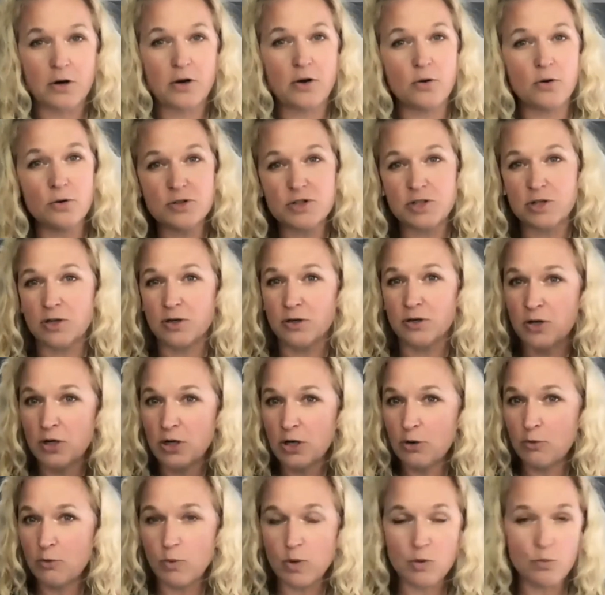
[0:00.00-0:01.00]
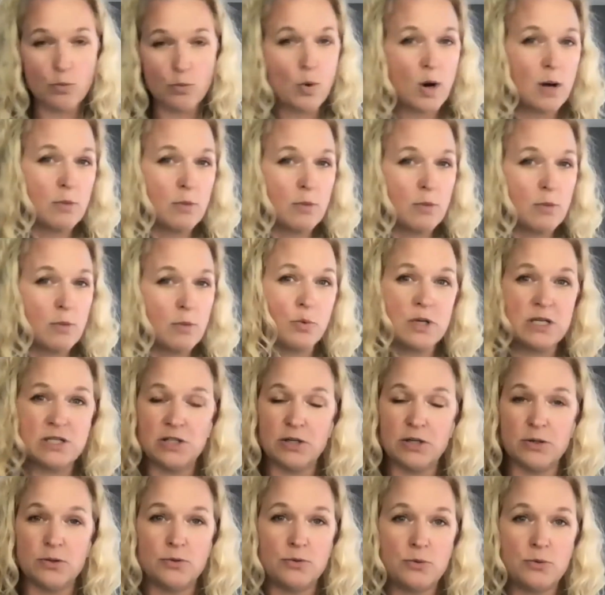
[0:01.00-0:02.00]
culture with what
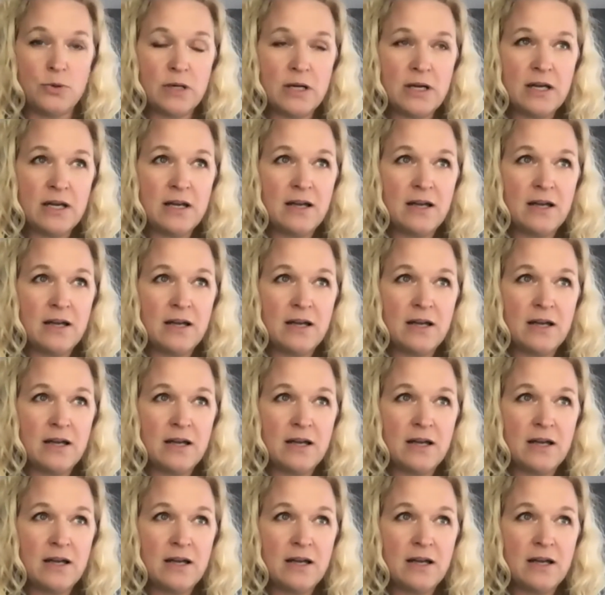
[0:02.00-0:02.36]
we do.